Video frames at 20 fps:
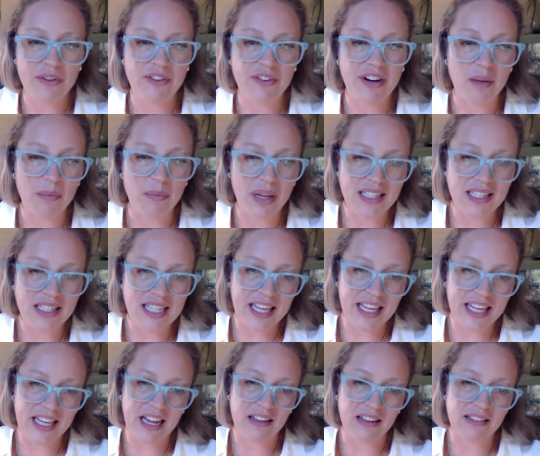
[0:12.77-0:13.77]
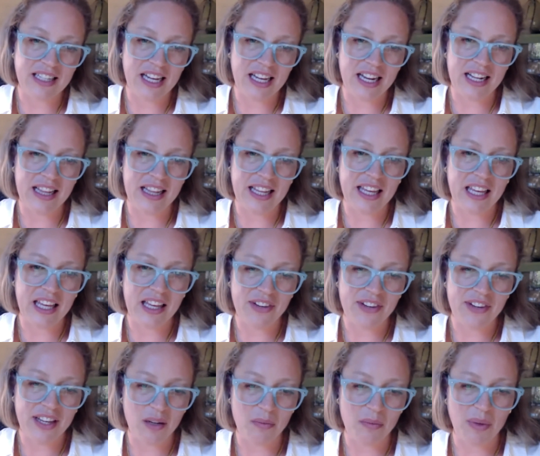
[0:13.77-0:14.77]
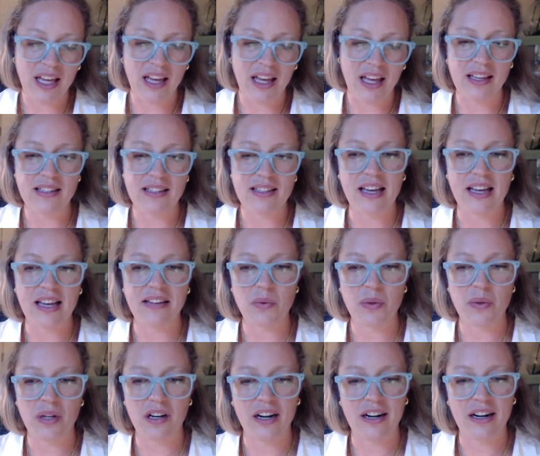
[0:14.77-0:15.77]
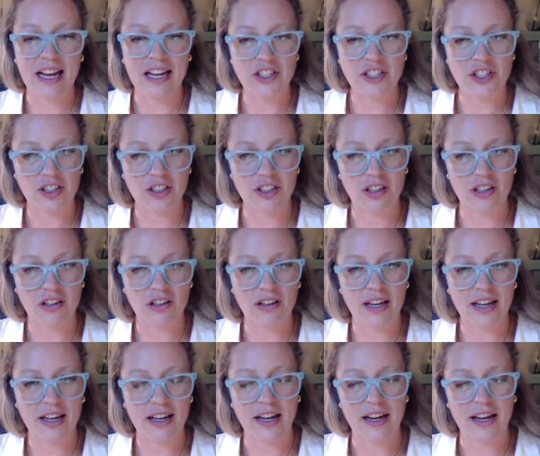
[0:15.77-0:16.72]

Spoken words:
we recommend taking LDN in the evening because that's when our natural